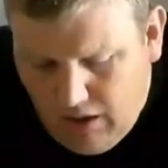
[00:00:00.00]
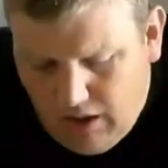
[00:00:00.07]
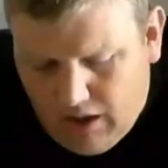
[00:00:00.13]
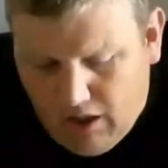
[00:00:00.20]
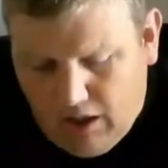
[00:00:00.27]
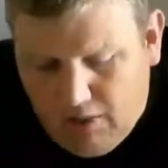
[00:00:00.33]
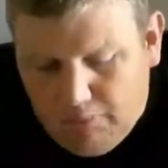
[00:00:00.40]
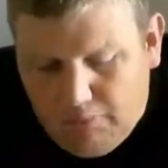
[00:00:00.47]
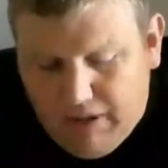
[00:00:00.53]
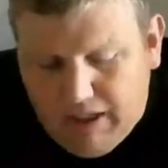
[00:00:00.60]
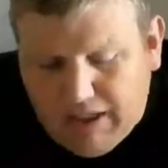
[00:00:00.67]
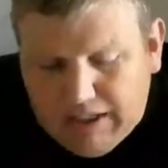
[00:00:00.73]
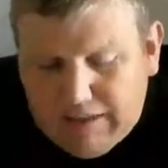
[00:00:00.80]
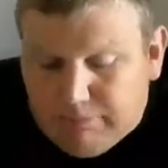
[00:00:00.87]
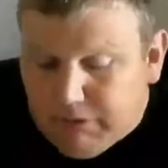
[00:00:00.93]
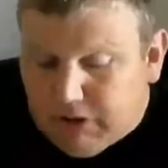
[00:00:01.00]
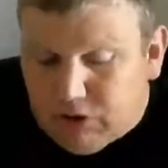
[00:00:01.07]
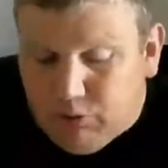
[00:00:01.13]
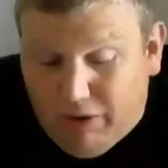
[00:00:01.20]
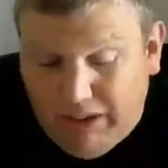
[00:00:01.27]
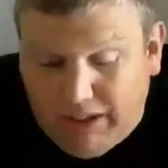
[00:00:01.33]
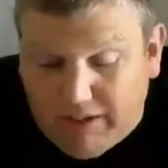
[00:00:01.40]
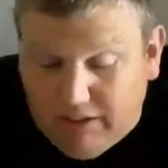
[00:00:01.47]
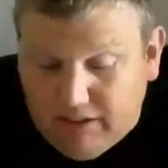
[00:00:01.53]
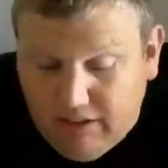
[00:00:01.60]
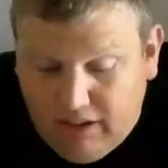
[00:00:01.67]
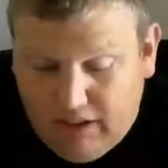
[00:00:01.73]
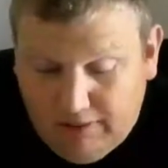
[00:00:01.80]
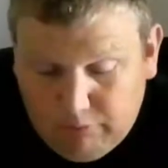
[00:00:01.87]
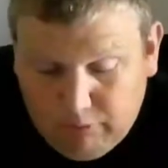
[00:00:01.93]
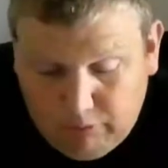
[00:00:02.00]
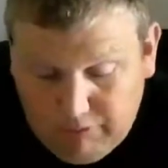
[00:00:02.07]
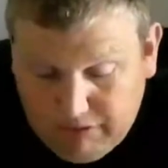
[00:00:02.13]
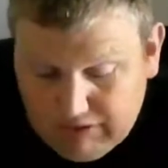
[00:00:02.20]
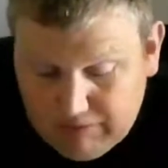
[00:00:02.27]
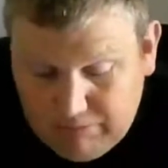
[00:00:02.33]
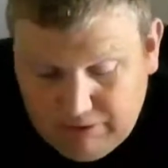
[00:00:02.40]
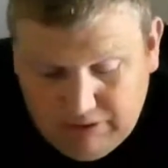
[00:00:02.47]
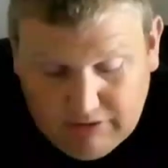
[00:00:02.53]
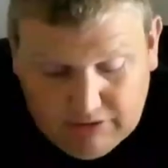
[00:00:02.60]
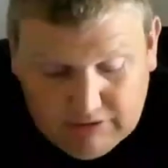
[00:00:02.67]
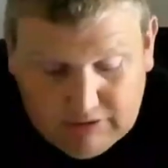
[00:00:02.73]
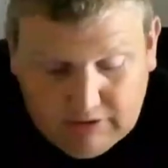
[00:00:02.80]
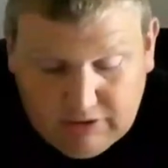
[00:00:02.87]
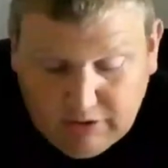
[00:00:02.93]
But I got the Bills winning. I'm going to pick the Bills.